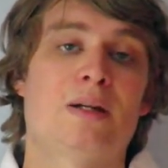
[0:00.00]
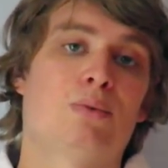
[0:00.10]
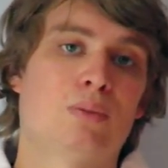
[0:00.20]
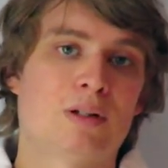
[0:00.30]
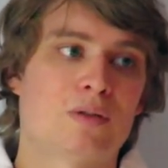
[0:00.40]
He
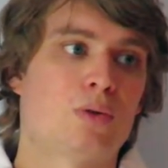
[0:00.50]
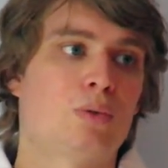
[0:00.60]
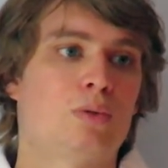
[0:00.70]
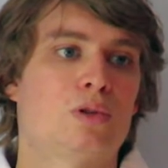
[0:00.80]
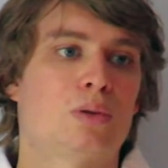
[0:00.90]
brought me
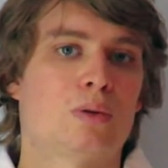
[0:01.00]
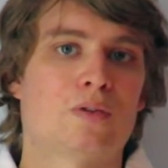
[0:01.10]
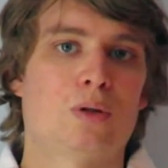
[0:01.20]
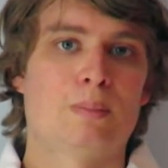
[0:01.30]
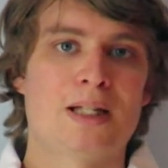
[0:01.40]
through to a
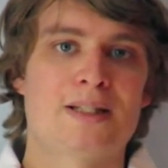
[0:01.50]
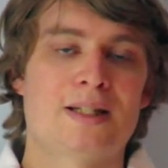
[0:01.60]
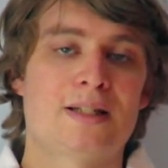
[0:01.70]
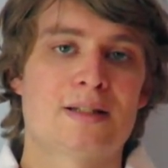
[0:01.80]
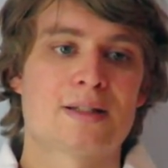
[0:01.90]
few
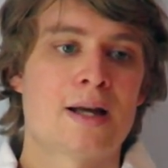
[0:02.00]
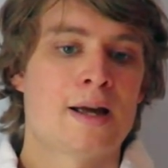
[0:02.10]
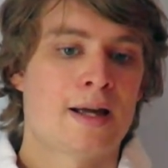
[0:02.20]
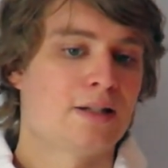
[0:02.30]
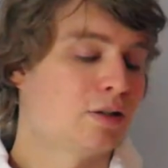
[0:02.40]
meetings,
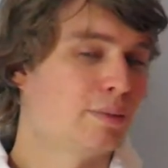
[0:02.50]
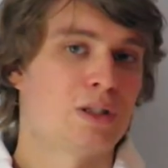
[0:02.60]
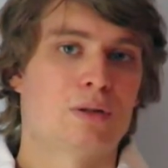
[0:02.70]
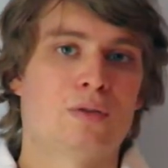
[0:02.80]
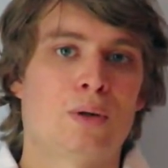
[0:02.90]
he took me
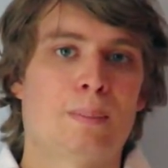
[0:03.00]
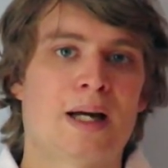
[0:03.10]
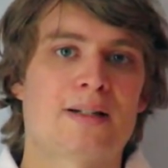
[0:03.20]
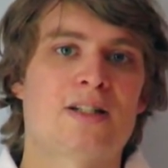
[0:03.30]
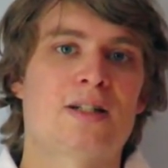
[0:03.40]
to a few
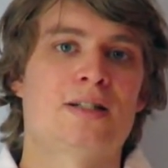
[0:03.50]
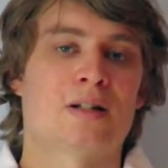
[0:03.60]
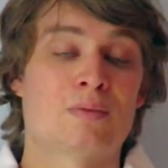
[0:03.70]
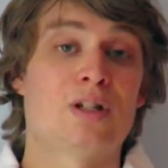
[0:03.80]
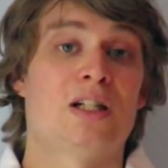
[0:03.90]
matches.
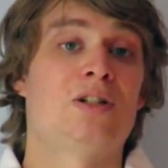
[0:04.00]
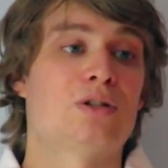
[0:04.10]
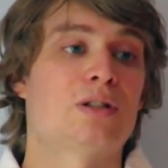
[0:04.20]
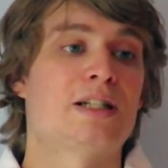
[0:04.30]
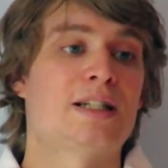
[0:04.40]
I really
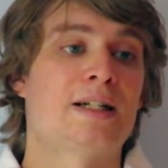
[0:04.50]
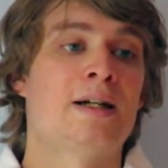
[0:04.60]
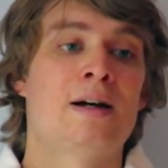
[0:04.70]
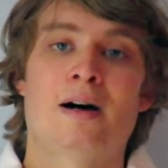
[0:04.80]
enjoyed it.